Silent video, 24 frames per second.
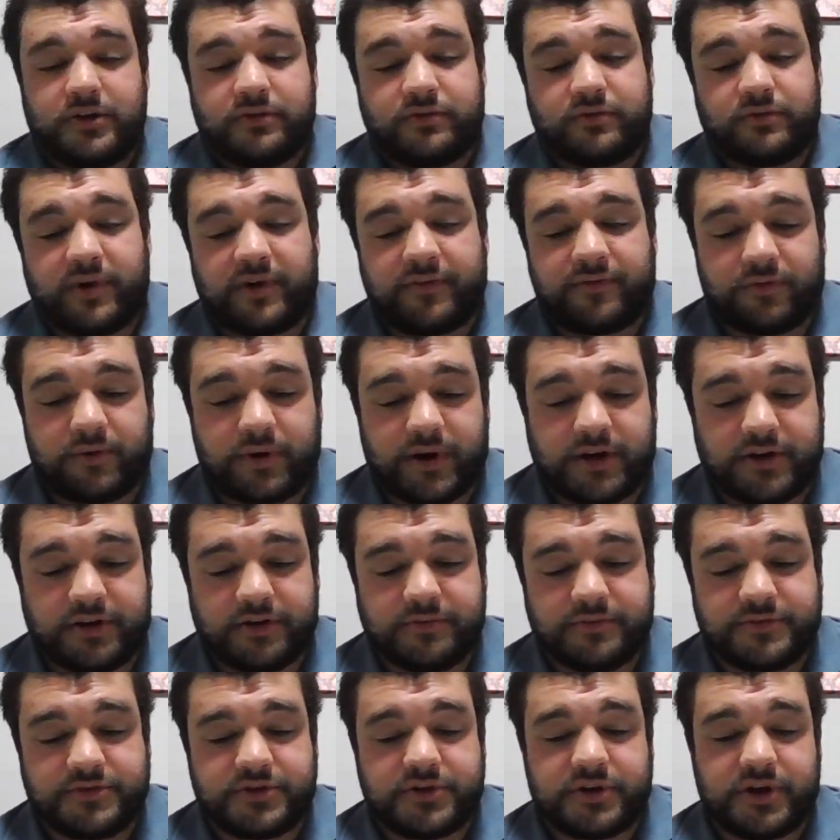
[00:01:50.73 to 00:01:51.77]

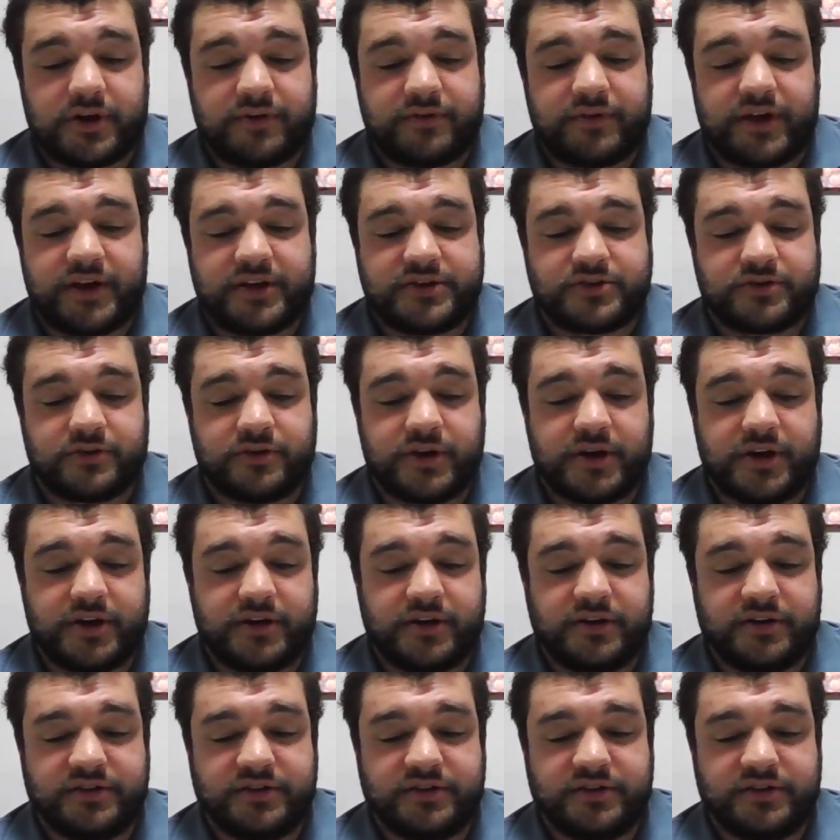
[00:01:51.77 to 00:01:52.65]
referendums, how that's created,